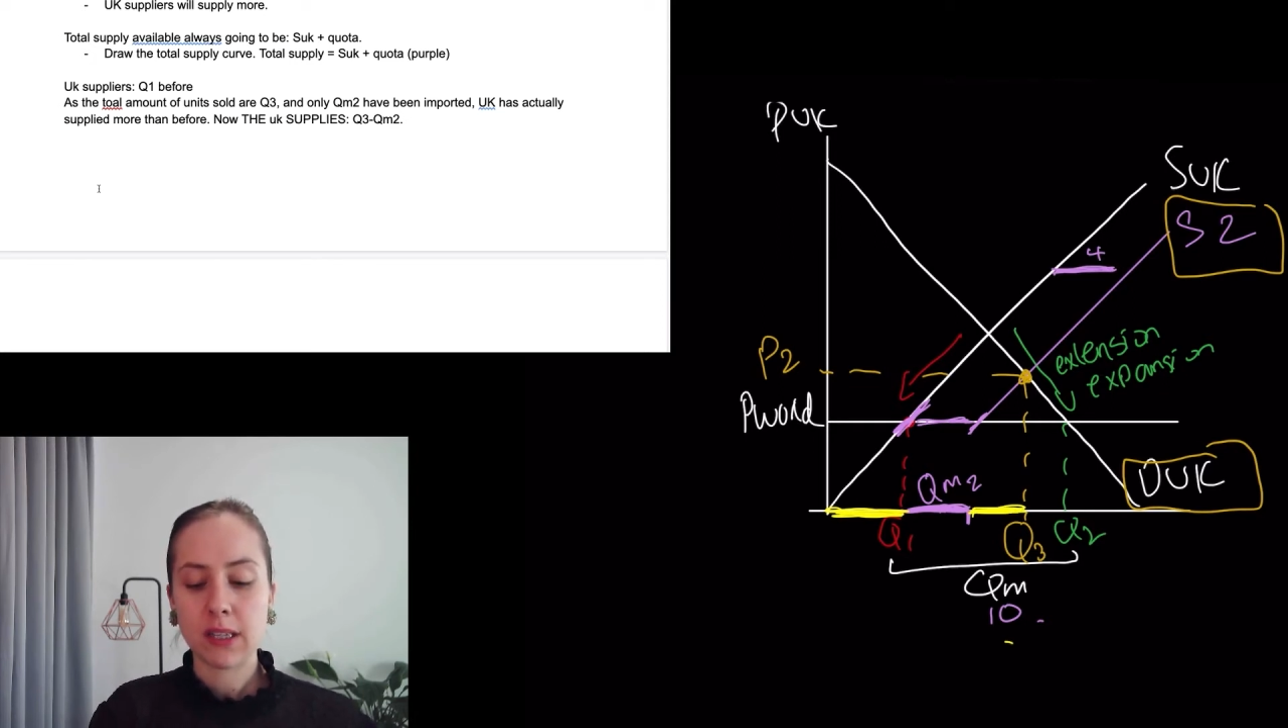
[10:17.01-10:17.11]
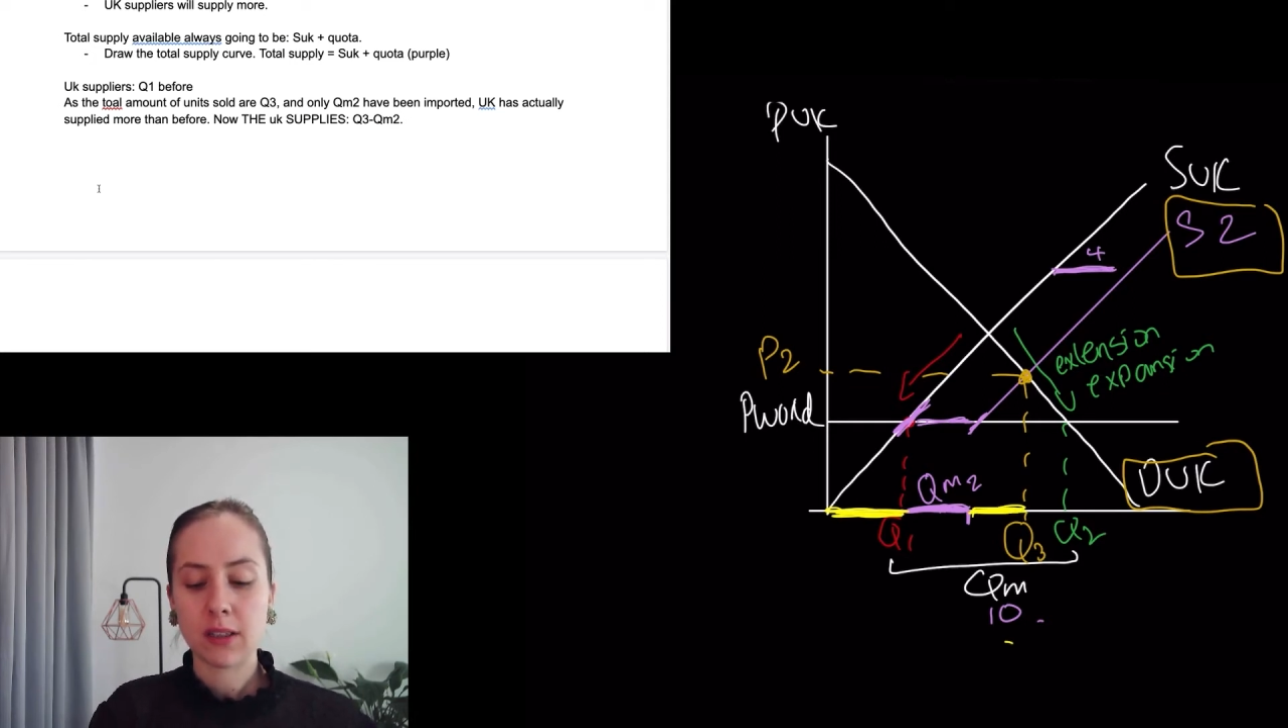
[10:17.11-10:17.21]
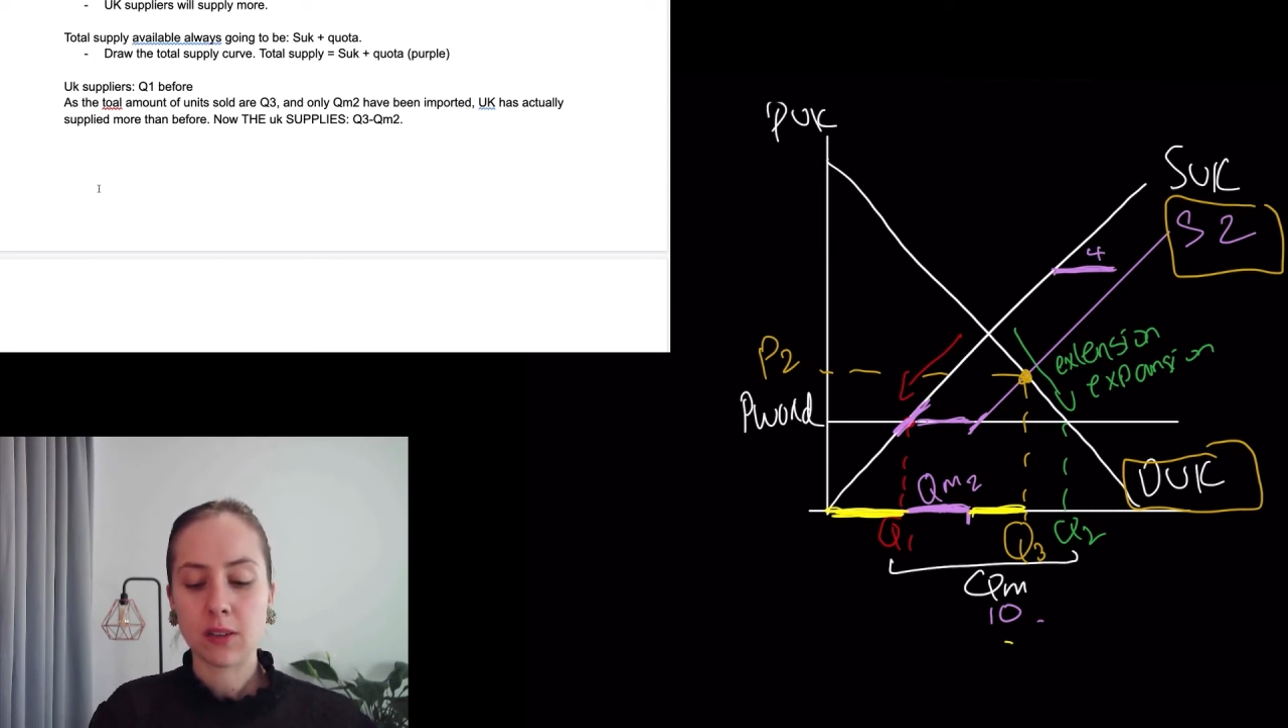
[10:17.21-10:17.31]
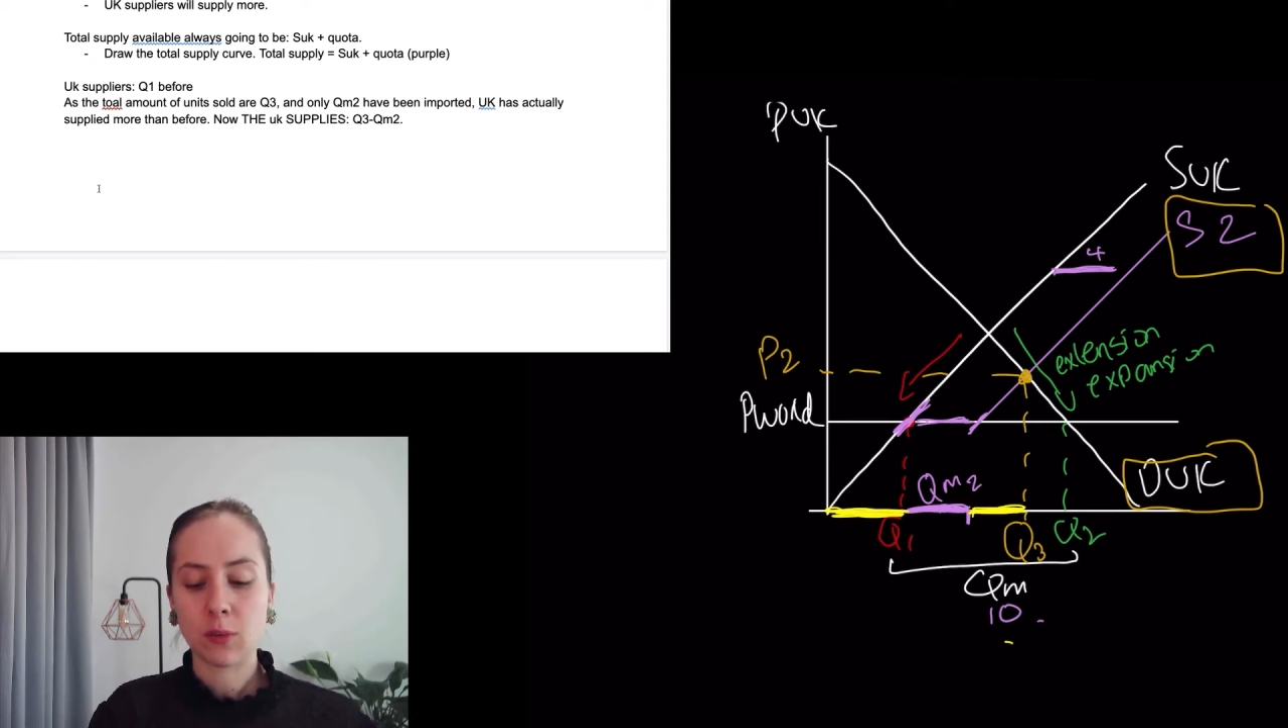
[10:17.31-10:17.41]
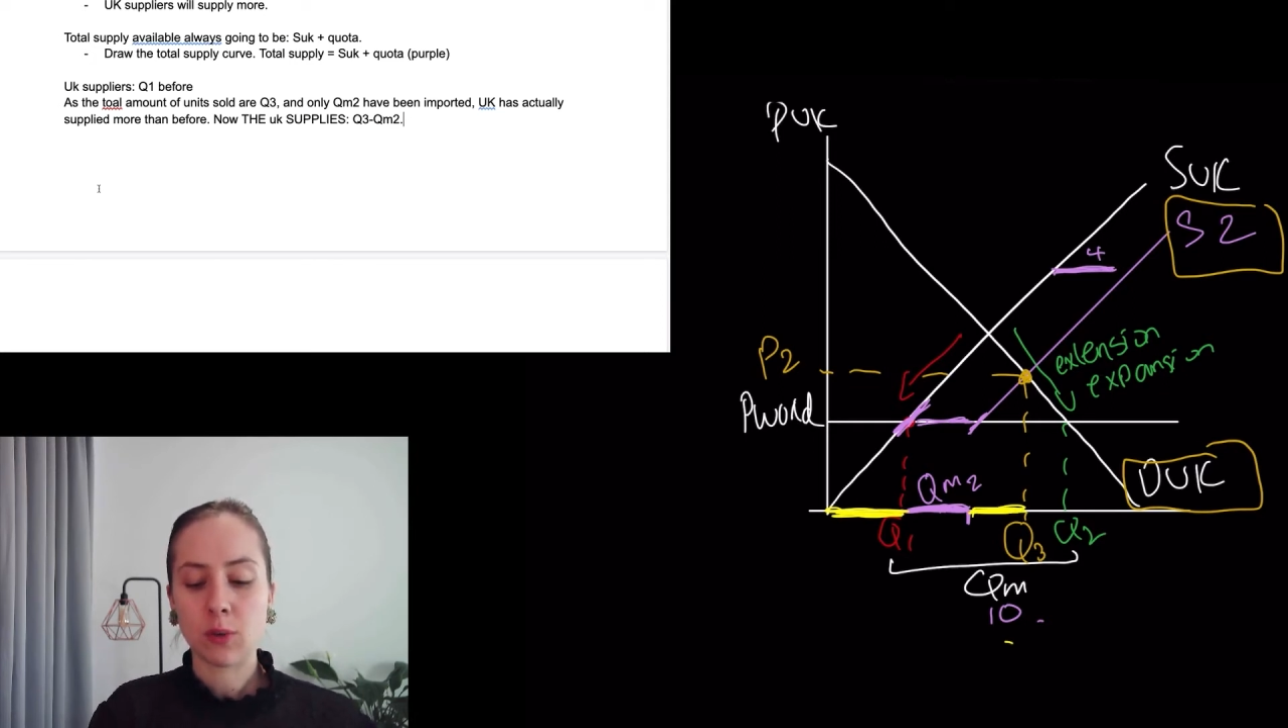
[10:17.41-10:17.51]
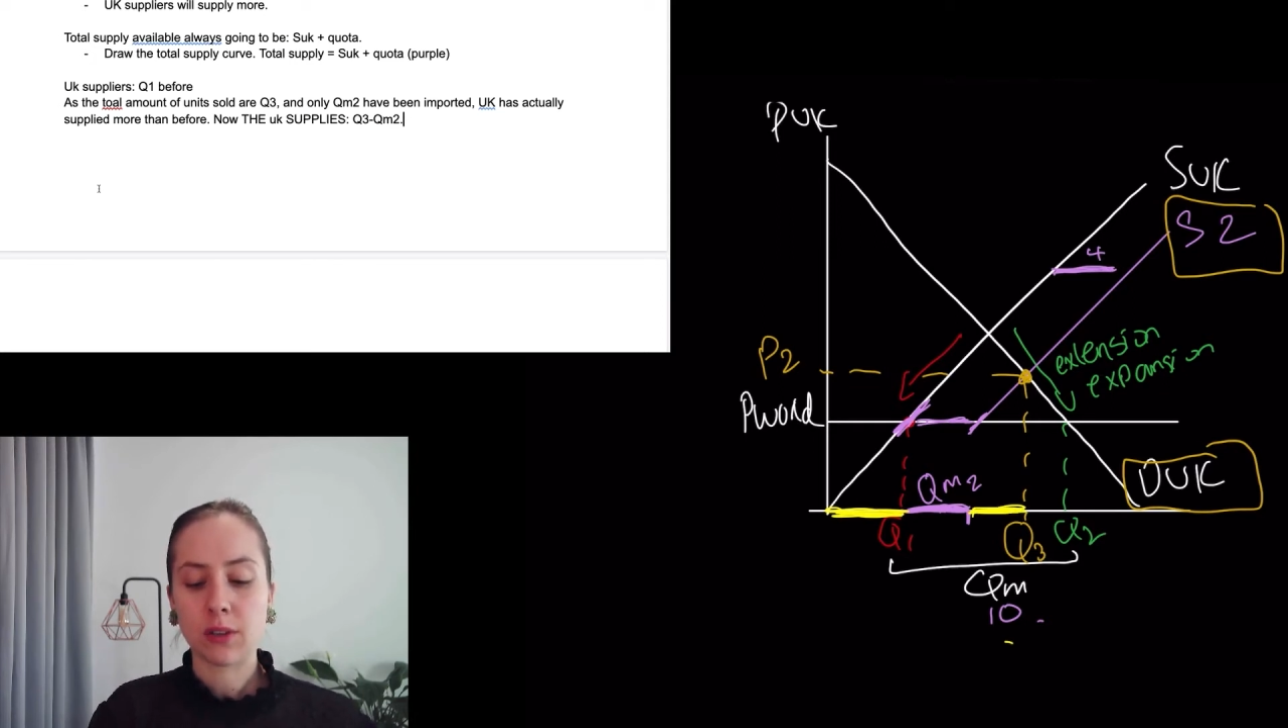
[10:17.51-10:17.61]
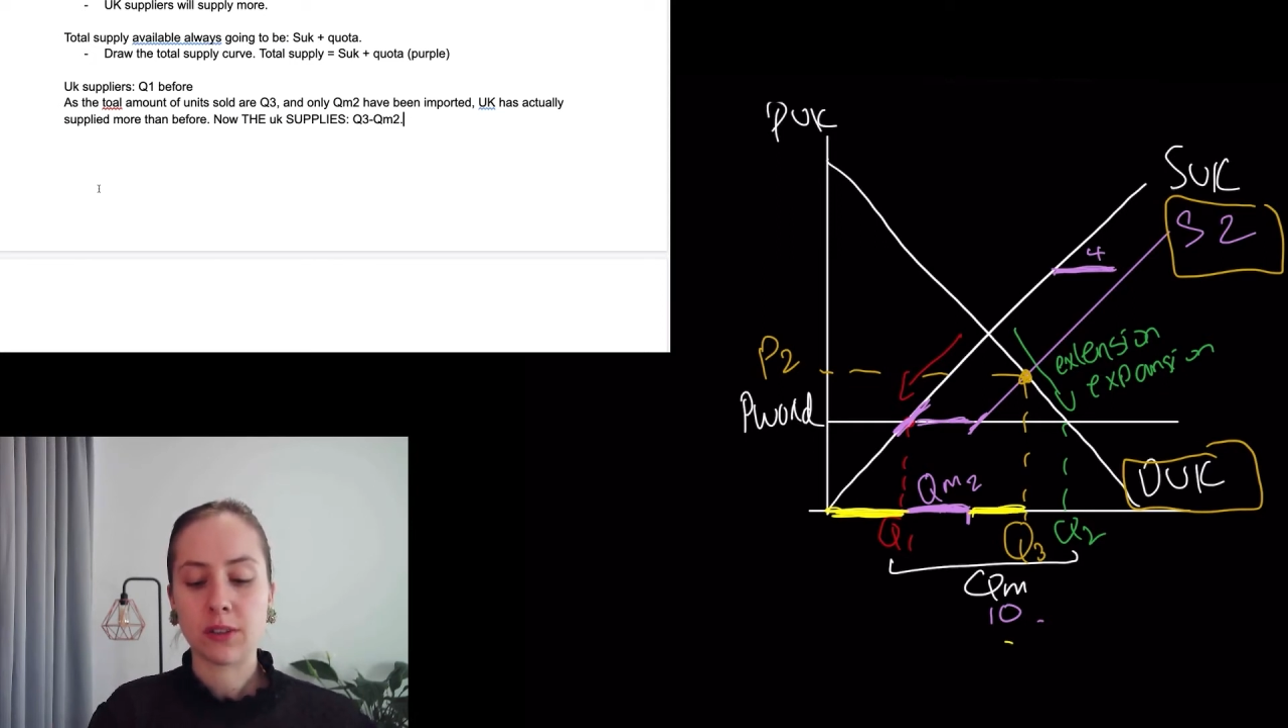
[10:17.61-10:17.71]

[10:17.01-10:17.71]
that the world